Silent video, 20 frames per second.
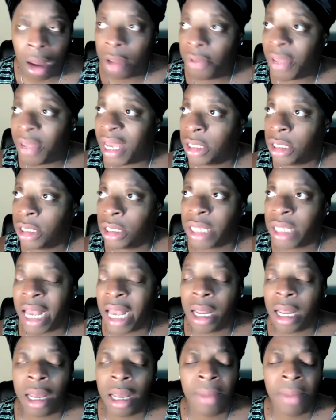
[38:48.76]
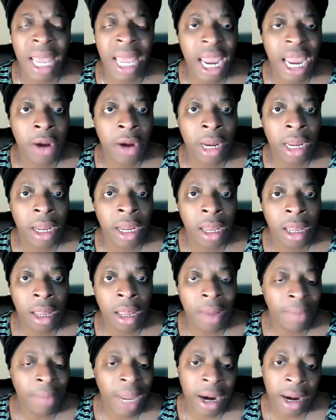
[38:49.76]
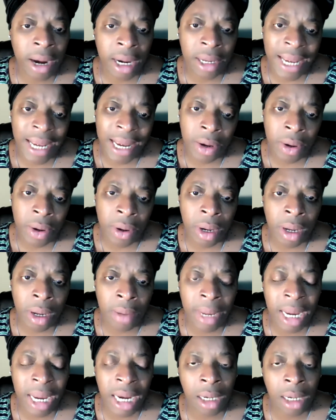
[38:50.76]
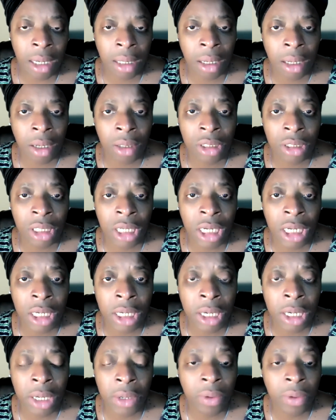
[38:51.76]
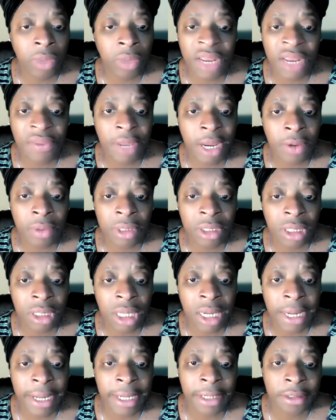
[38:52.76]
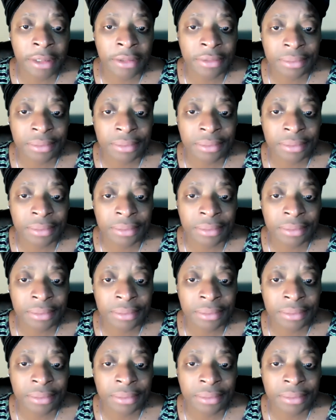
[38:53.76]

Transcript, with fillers: That's just how come Harry married that girl Meghan, because he knew that they was done.